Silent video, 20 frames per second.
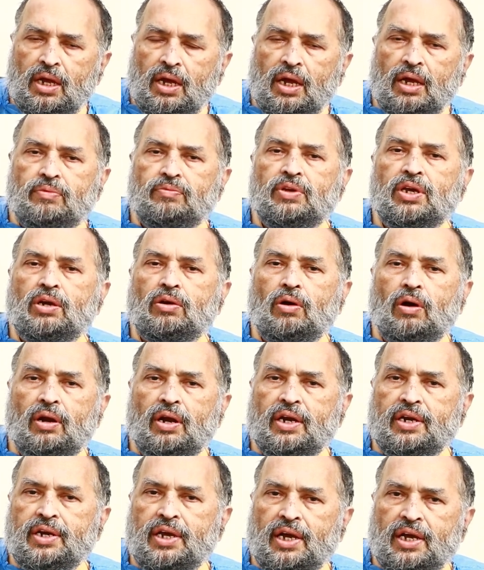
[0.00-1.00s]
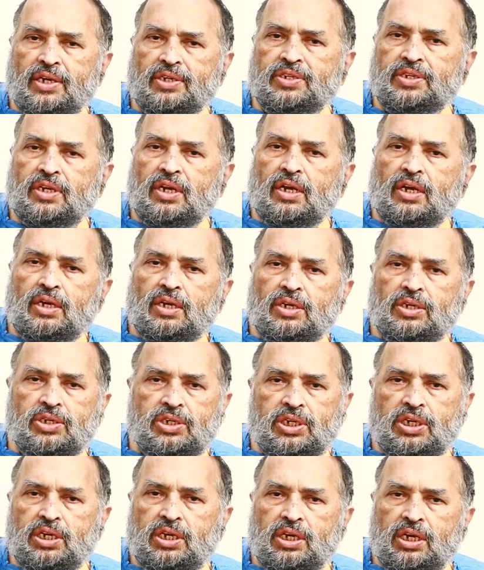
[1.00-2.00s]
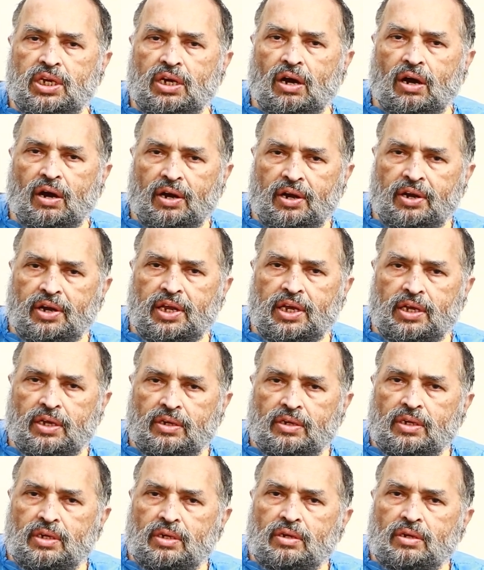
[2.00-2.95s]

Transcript: and we call it as GERD.